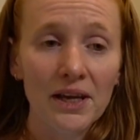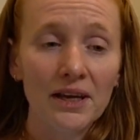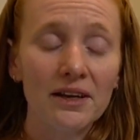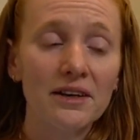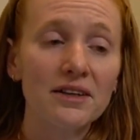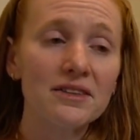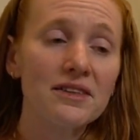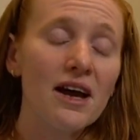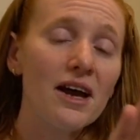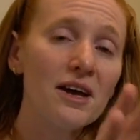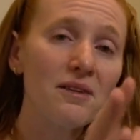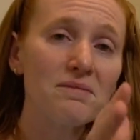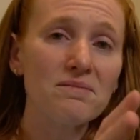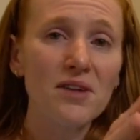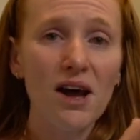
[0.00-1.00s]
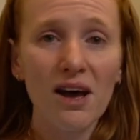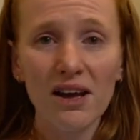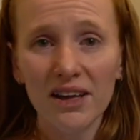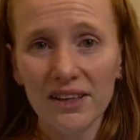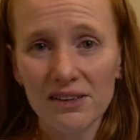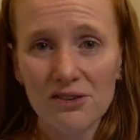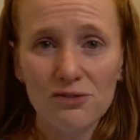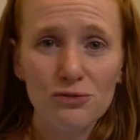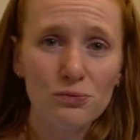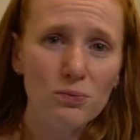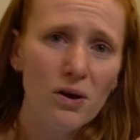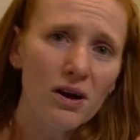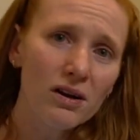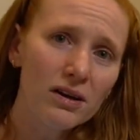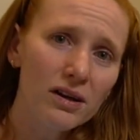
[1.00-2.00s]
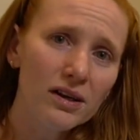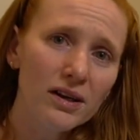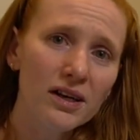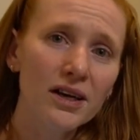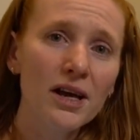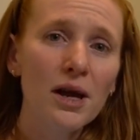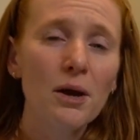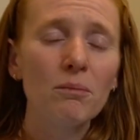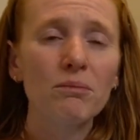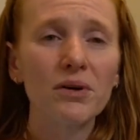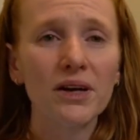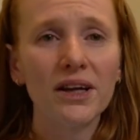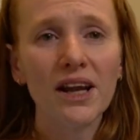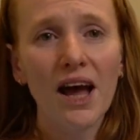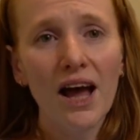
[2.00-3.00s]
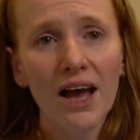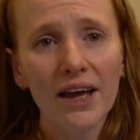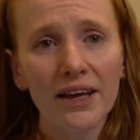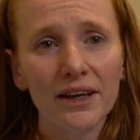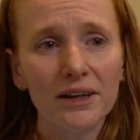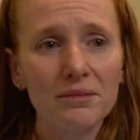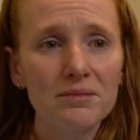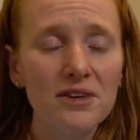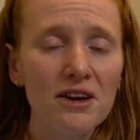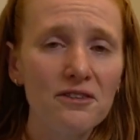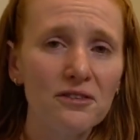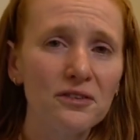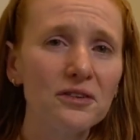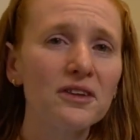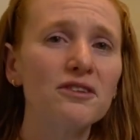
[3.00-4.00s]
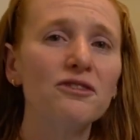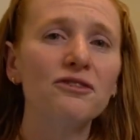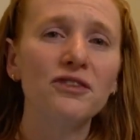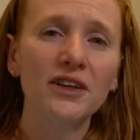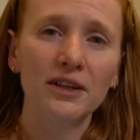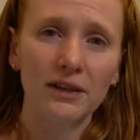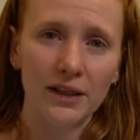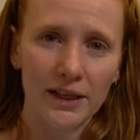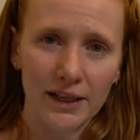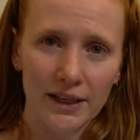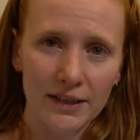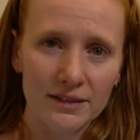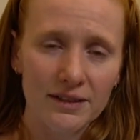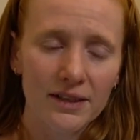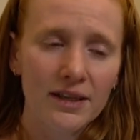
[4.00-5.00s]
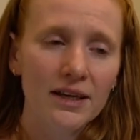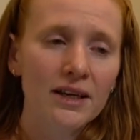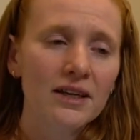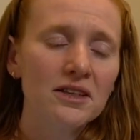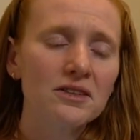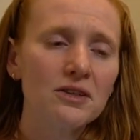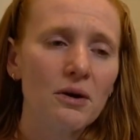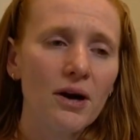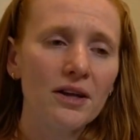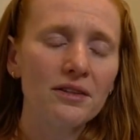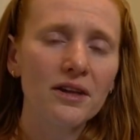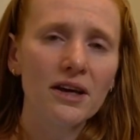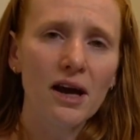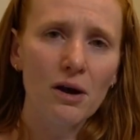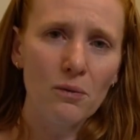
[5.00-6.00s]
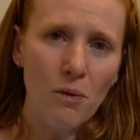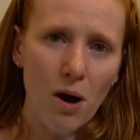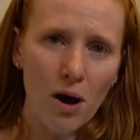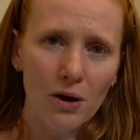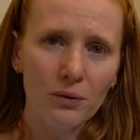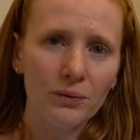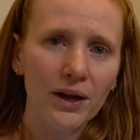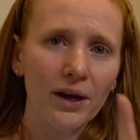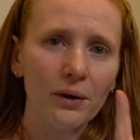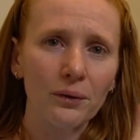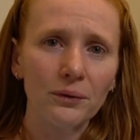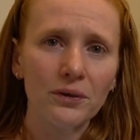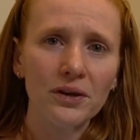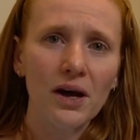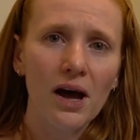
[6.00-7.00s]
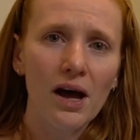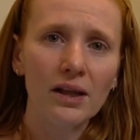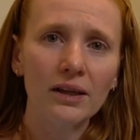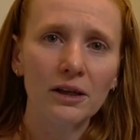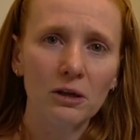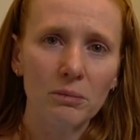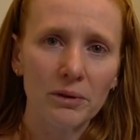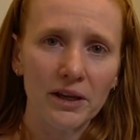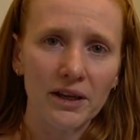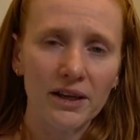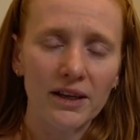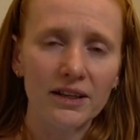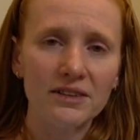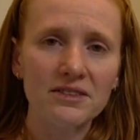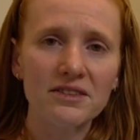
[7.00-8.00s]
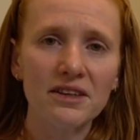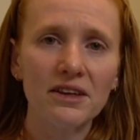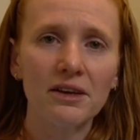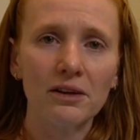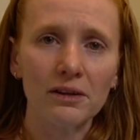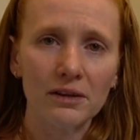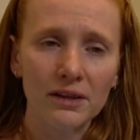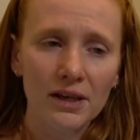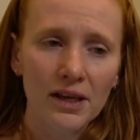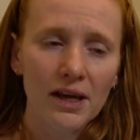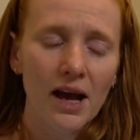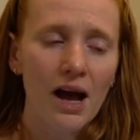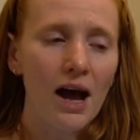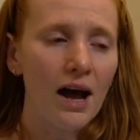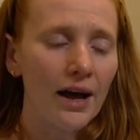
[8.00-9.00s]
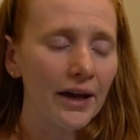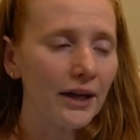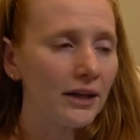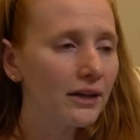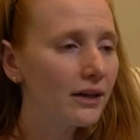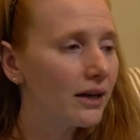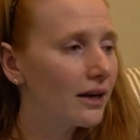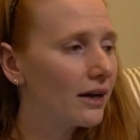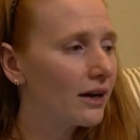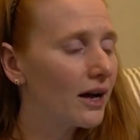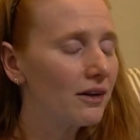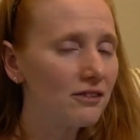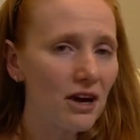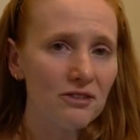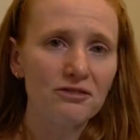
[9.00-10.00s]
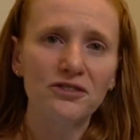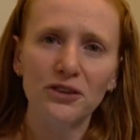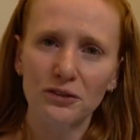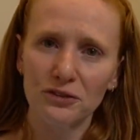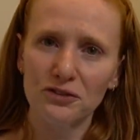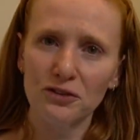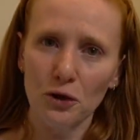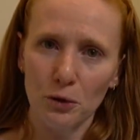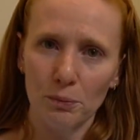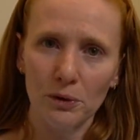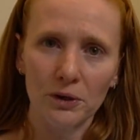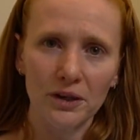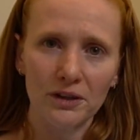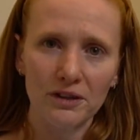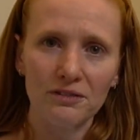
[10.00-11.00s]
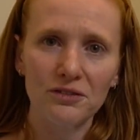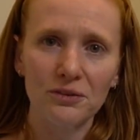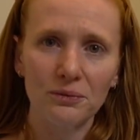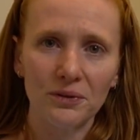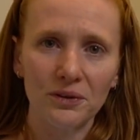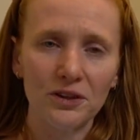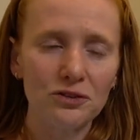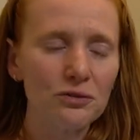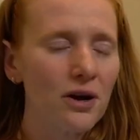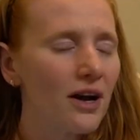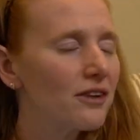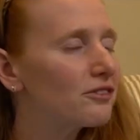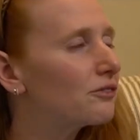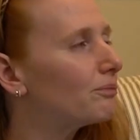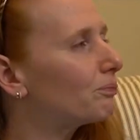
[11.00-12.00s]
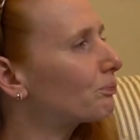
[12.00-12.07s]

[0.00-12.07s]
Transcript: because I'm not drunk, but I am definitely feeling it. So I think I'll walk around a little bit until I, uh, I, I feel sober enough to really drive.